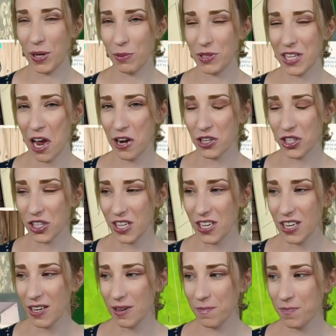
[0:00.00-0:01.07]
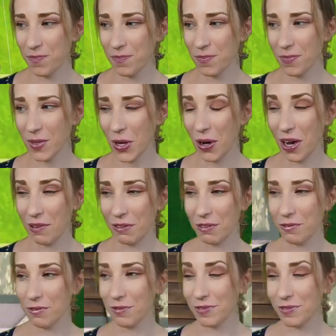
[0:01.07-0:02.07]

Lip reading: was actually off of